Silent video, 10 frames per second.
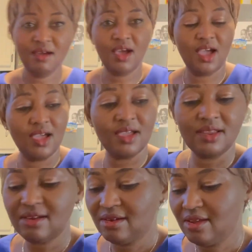
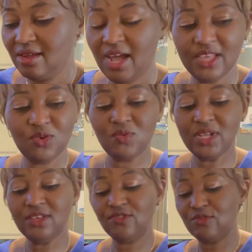hard. I don't
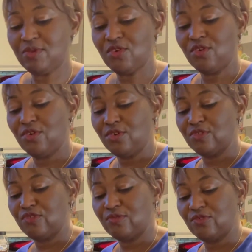want it to be
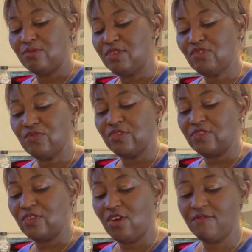too
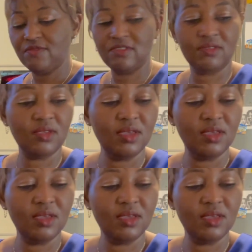soft.